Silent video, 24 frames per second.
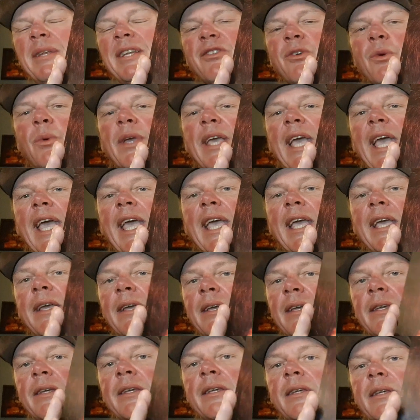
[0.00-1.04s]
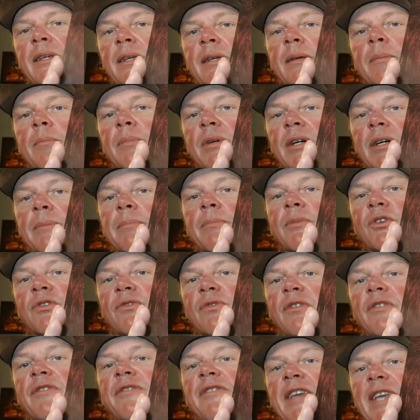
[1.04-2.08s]
it's okay. But
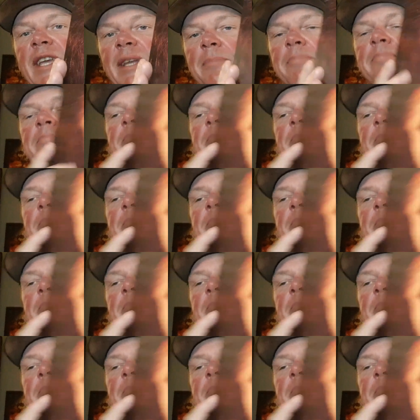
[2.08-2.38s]
Mercyful Fate,